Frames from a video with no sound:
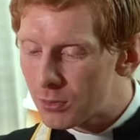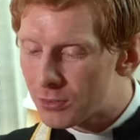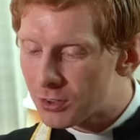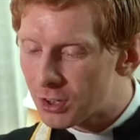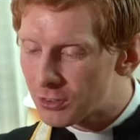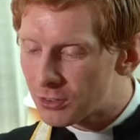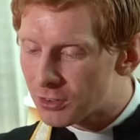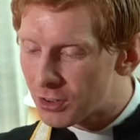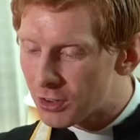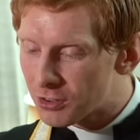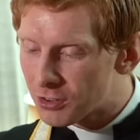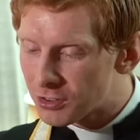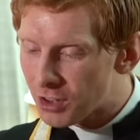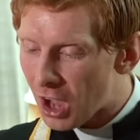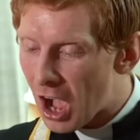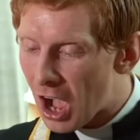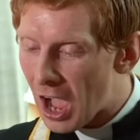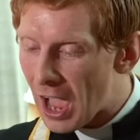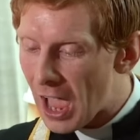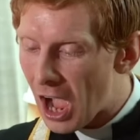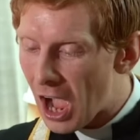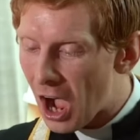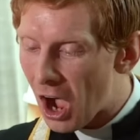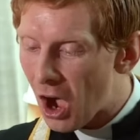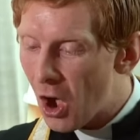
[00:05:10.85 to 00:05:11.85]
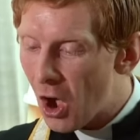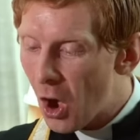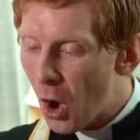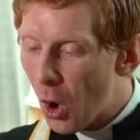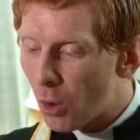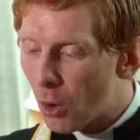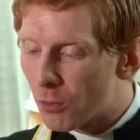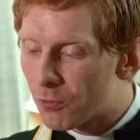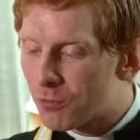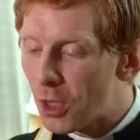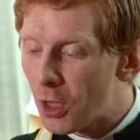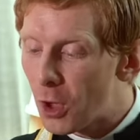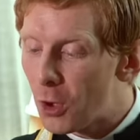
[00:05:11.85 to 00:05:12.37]
to desire
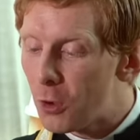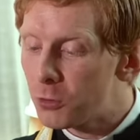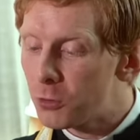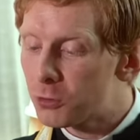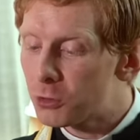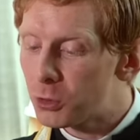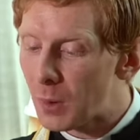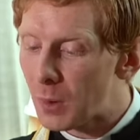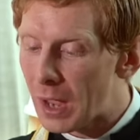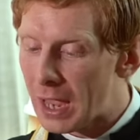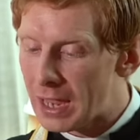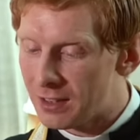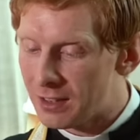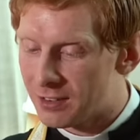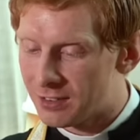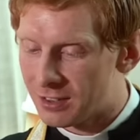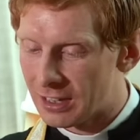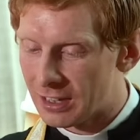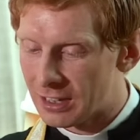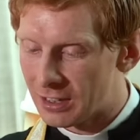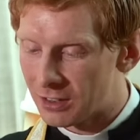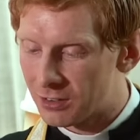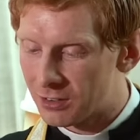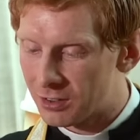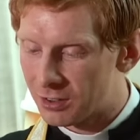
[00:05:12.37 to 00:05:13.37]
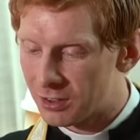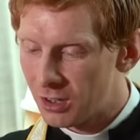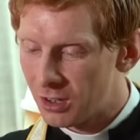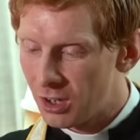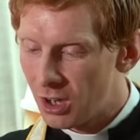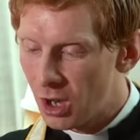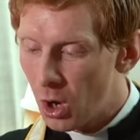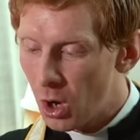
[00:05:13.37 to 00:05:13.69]
of those who ate it